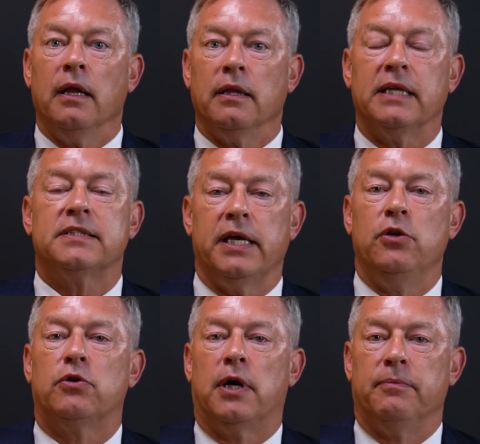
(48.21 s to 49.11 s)
Let's say
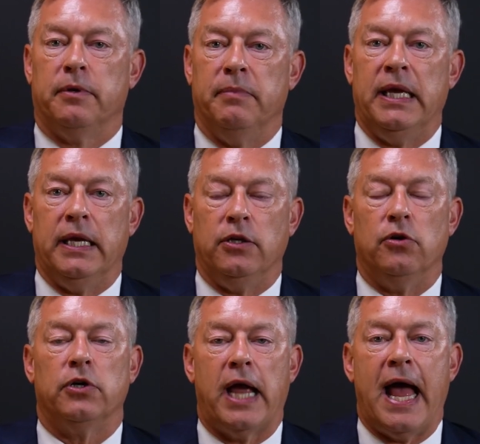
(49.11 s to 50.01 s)
you come to me and
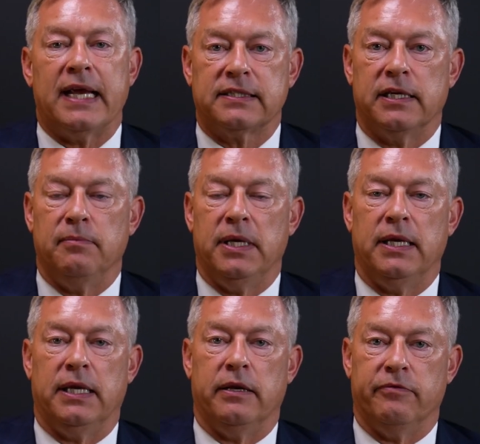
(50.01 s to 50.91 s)
you're asking me
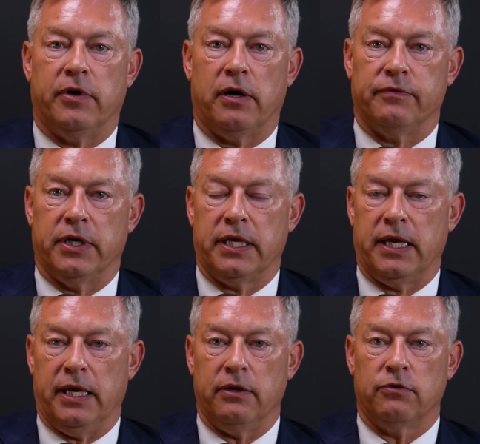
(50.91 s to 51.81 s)
to get involved in a
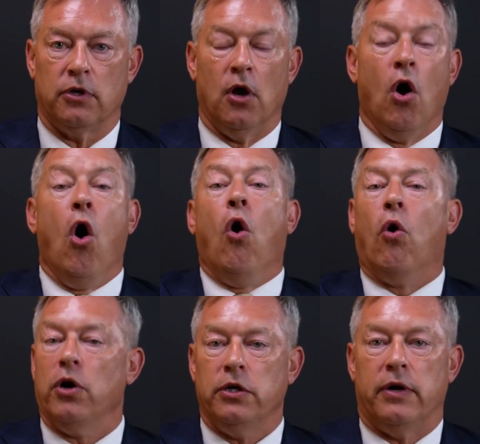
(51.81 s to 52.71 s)
case,
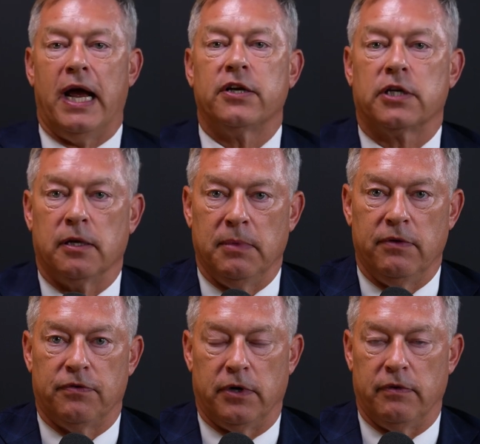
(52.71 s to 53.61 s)
or you're asking me
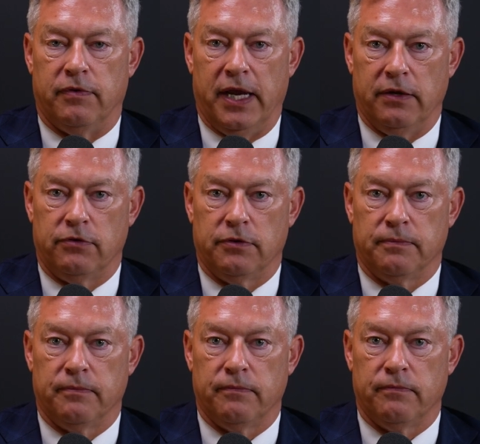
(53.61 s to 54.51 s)
for advice.
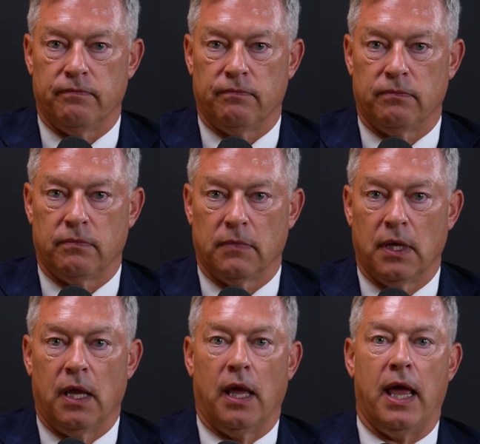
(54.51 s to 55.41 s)

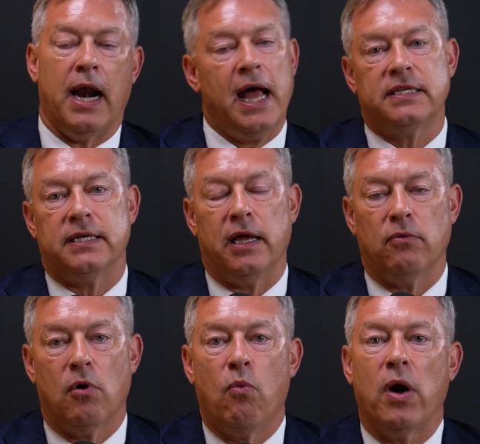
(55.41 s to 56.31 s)
And I say,
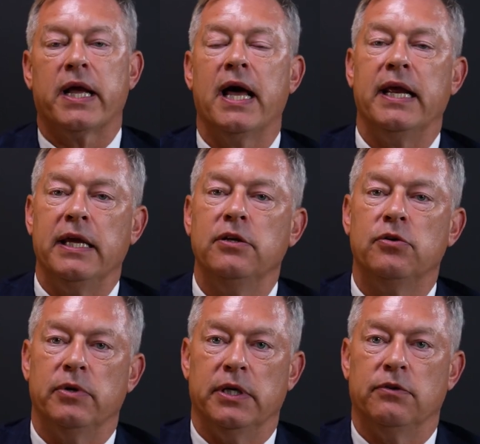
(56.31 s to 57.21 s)
well, what kind of
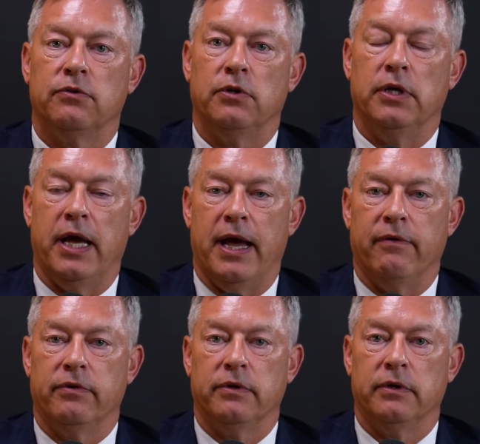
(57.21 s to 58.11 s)
injuries do you have?
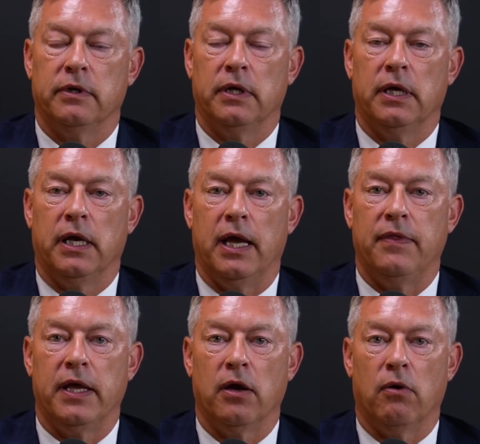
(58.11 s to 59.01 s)

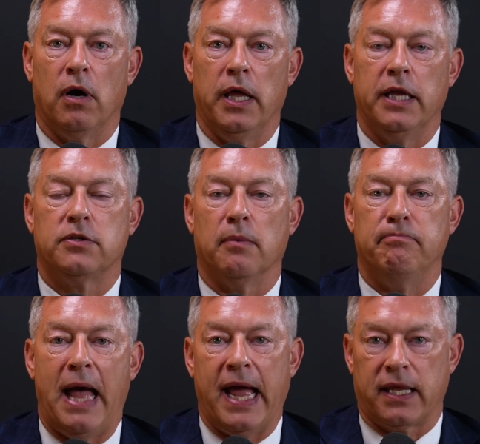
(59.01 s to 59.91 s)
And they go, it's a
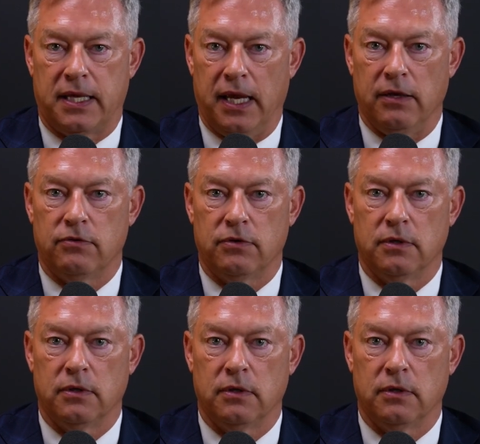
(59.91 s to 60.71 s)
back case.